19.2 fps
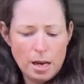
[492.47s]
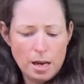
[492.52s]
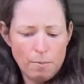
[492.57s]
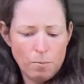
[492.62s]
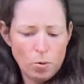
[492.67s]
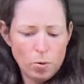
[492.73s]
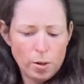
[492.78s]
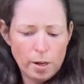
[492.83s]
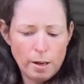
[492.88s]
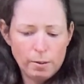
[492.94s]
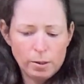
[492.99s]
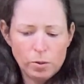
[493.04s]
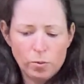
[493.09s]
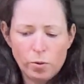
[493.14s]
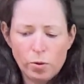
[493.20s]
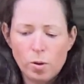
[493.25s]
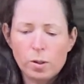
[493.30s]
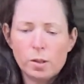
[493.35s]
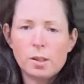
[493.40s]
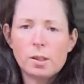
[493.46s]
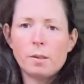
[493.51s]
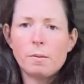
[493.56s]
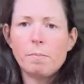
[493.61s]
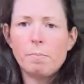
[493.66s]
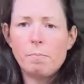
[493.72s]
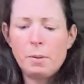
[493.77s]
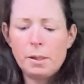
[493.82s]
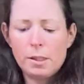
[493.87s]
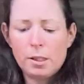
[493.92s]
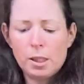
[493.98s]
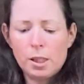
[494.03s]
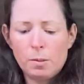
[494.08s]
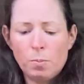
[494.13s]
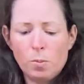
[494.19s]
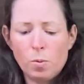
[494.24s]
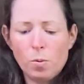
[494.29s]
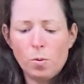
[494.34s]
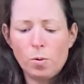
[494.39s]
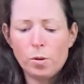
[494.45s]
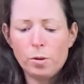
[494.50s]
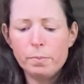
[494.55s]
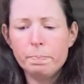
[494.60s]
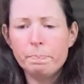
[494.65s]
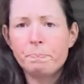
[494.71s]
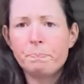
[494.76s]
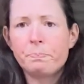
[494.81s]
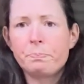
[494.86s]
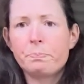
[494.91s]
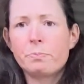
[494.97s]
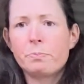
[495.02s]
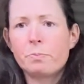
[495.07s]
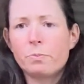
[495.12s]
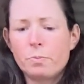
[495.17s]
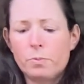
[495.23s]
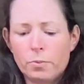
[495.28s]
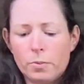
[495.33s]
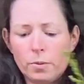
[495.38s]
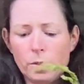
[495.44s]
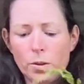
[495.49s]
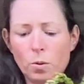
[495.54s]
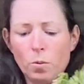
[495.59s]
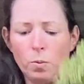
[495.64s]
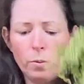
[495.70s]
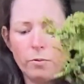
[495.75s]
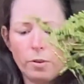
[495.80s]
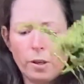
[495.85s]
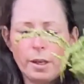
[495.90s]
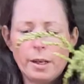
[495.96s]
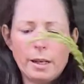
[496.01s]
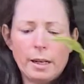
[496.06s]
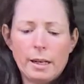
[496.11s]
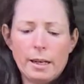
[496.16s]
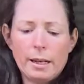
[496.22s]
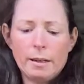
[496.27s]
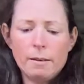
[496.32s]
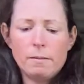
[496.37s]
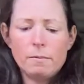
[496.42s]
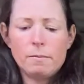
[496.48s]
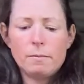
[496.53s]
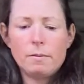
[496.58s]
What else have we got? Some Pittosporum. Oh, if I can get it out.